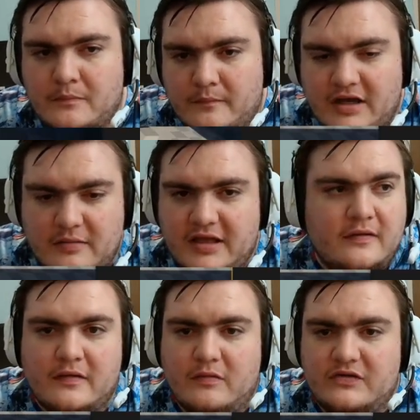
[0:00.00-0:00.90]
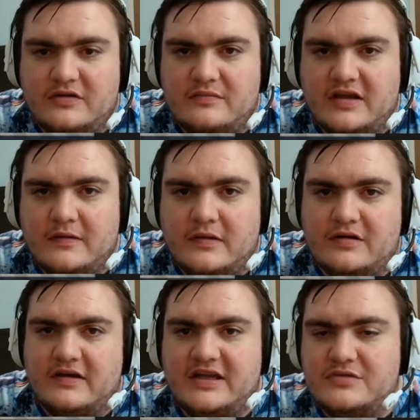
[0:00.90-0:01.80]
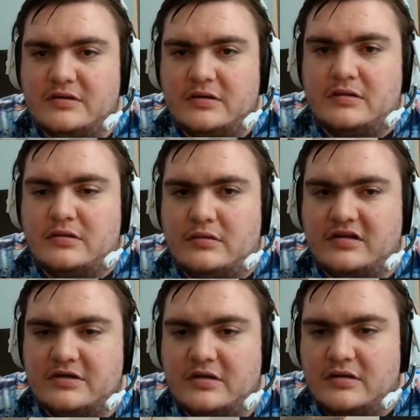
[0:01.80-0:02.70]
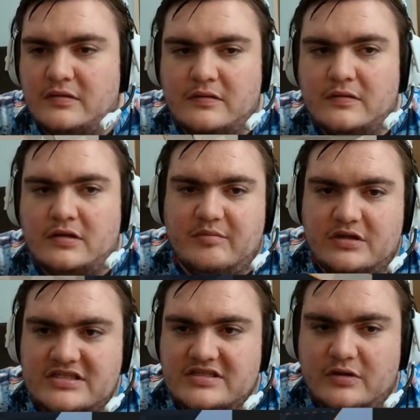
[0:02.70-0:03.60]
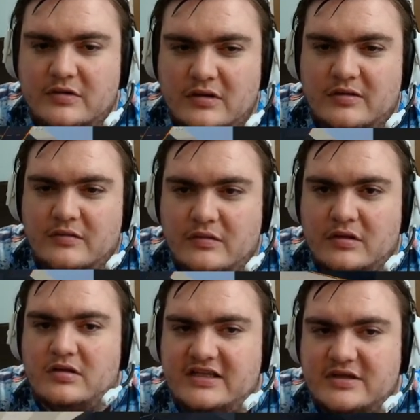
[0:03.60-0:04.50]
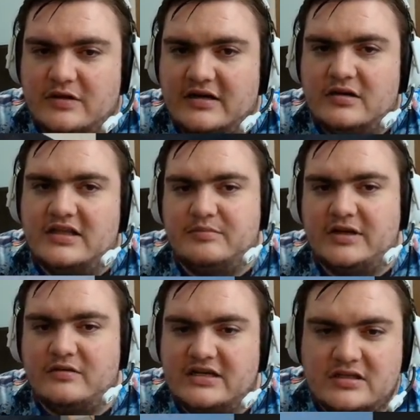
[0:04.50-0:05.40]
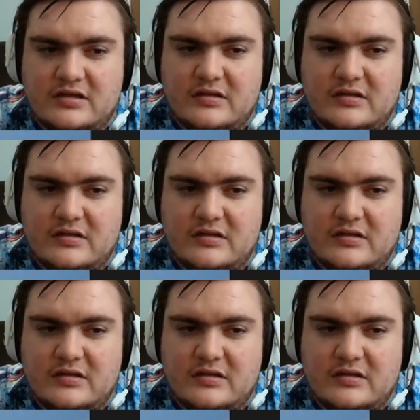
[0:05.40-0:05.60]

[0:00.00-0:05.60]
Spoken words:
Right, one, sorry, right, one, get that rooms. This one. Very nice wall, there. There we go. Just like over there. This is actually easy.